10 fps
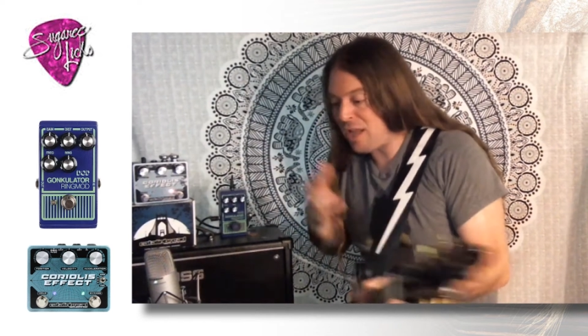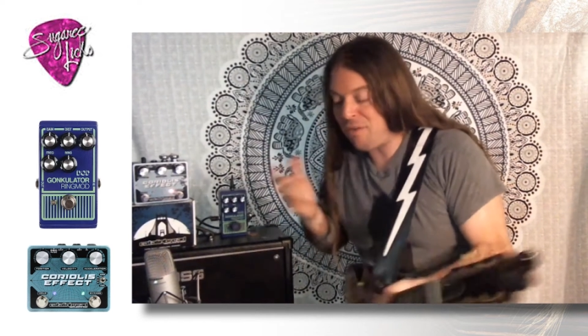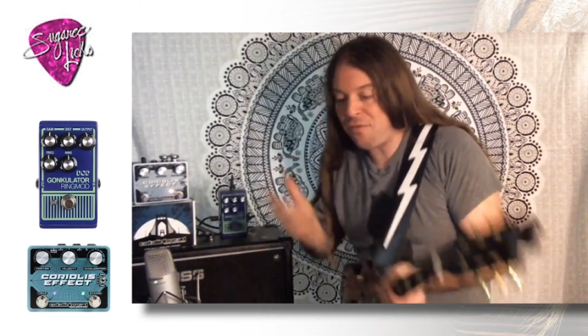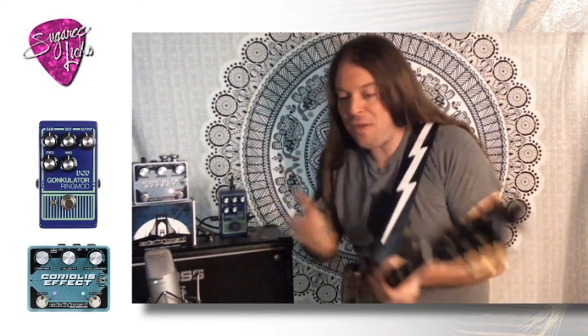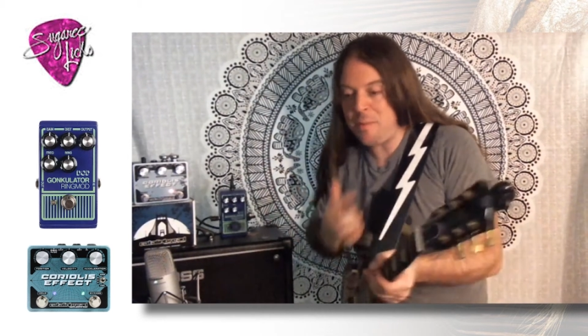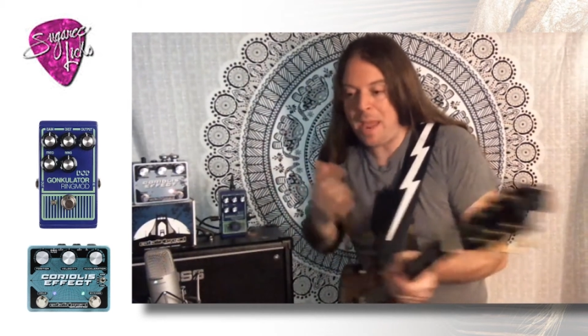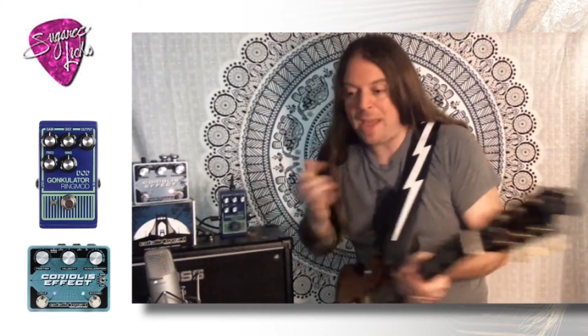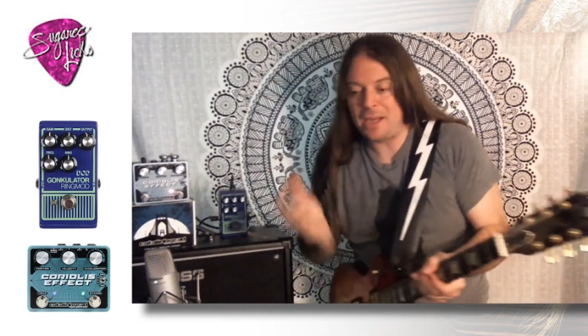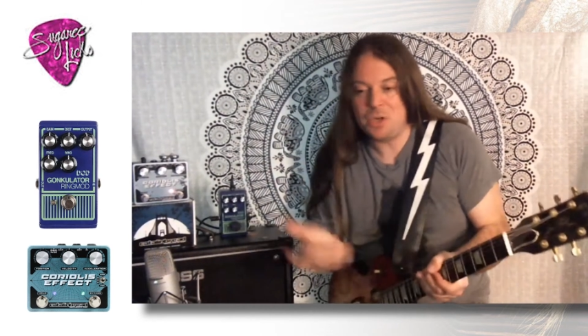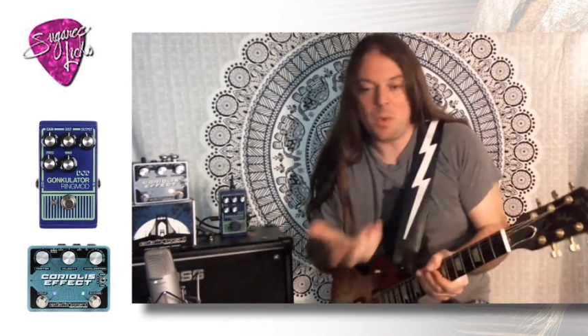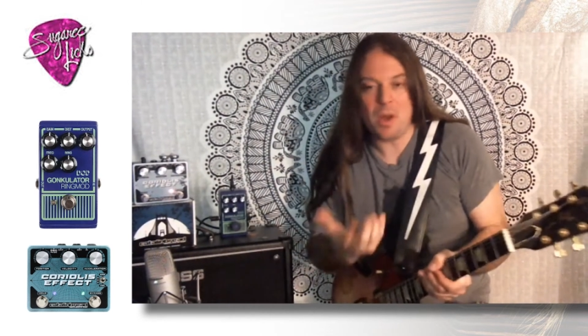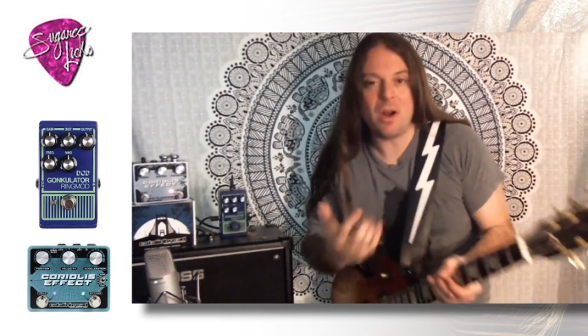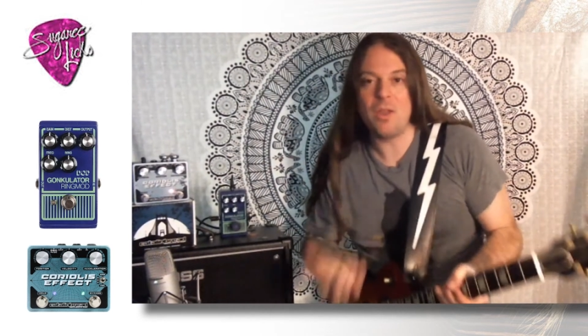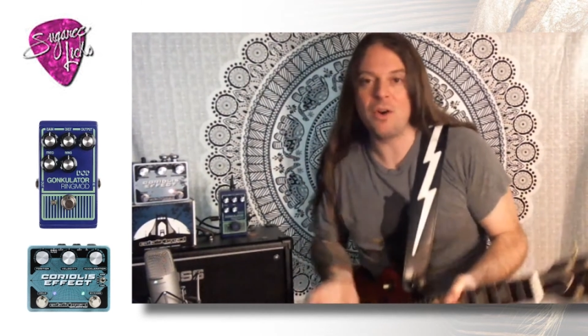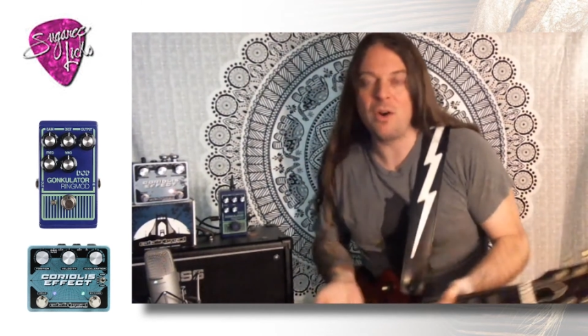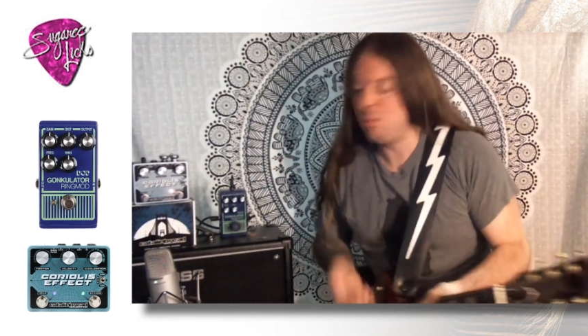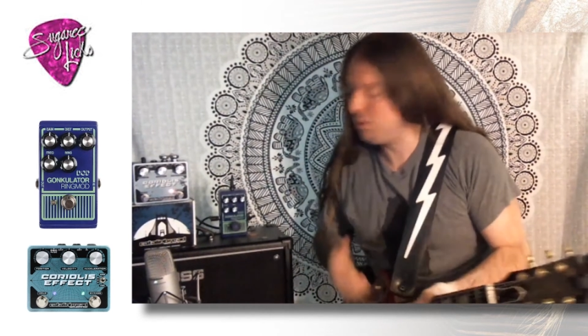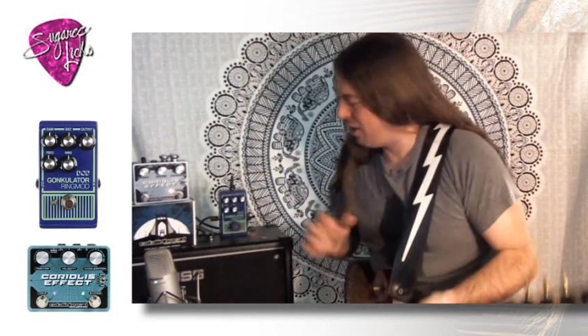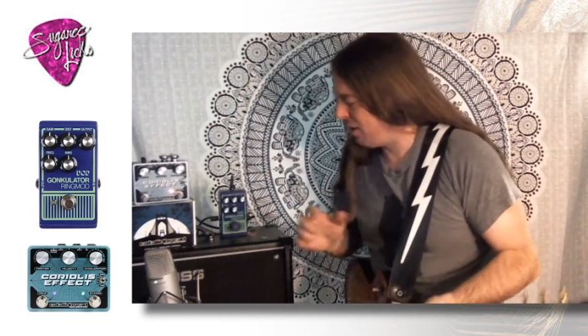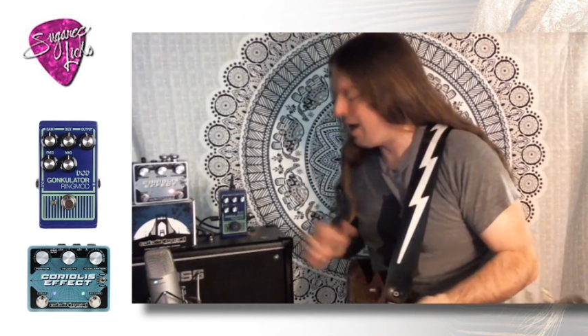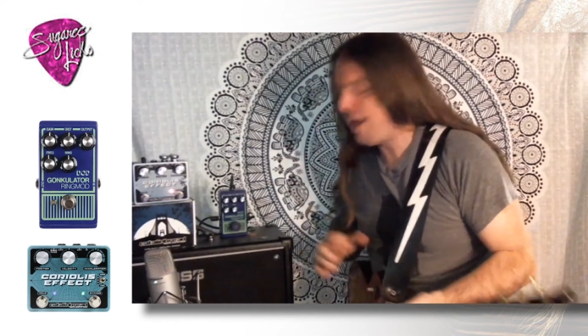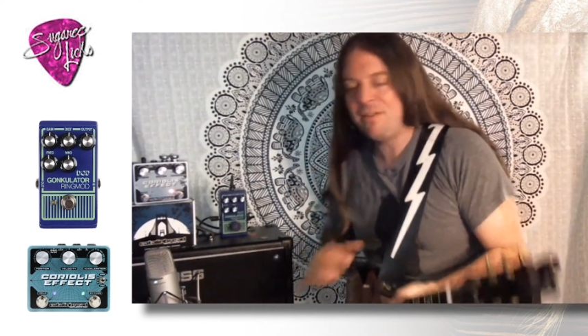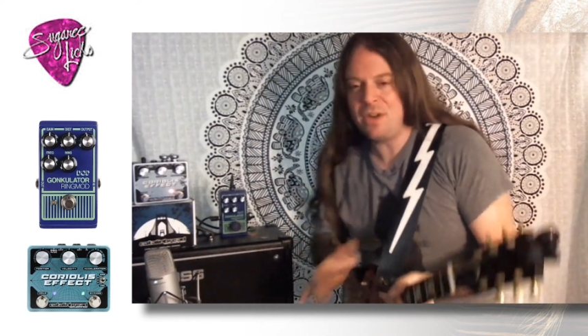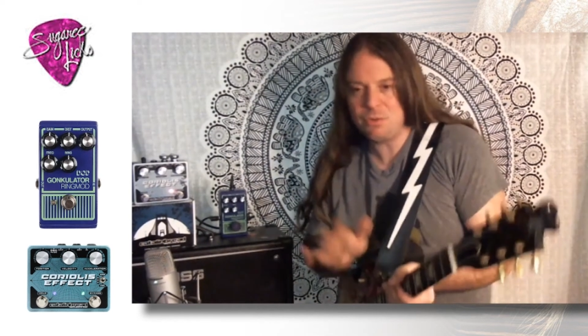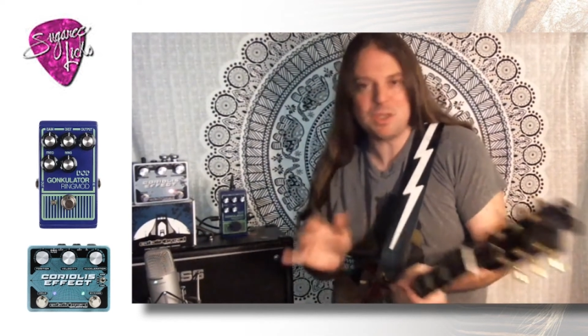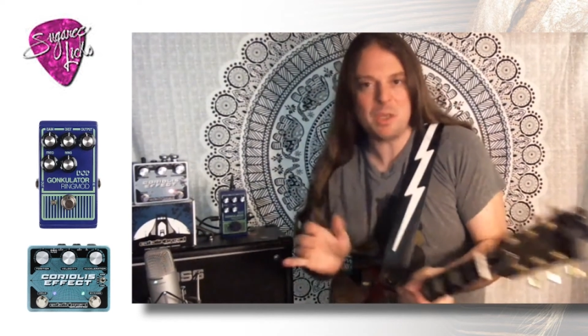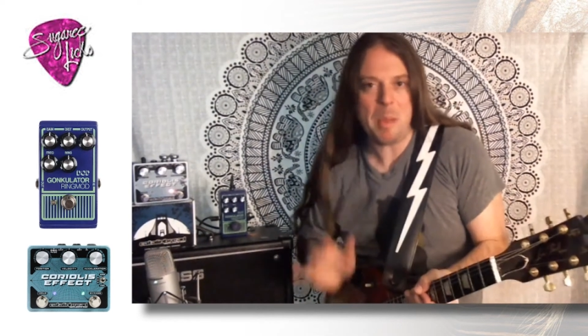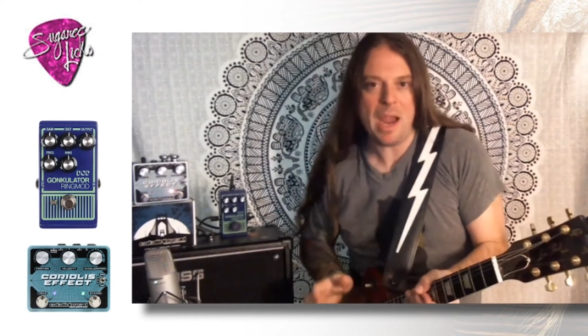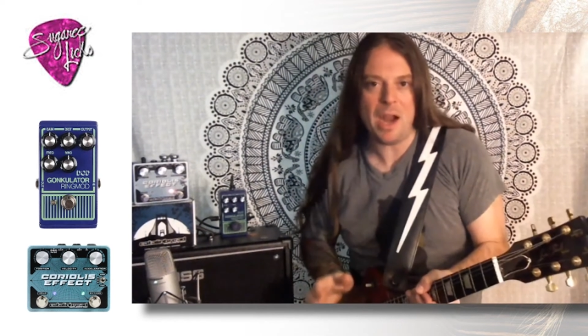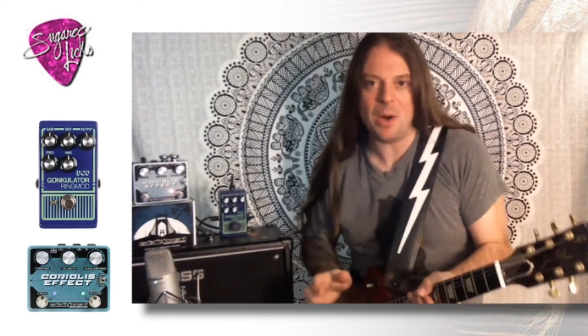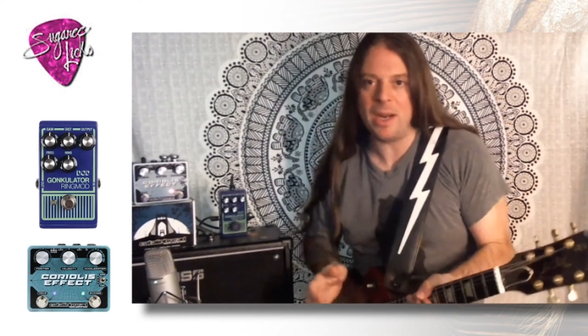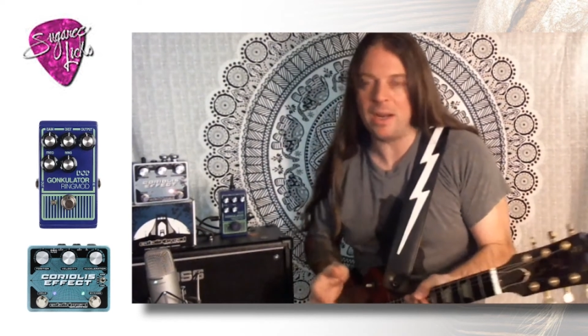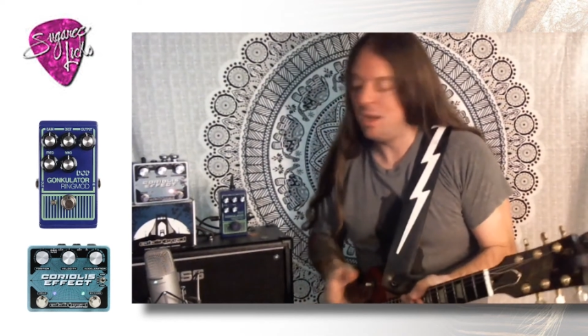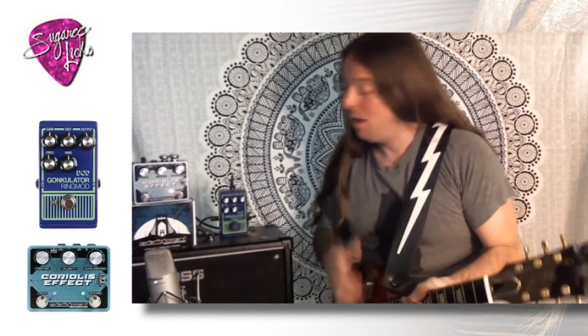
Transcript: of fed back into one another. It was a kind of an interesting pairing.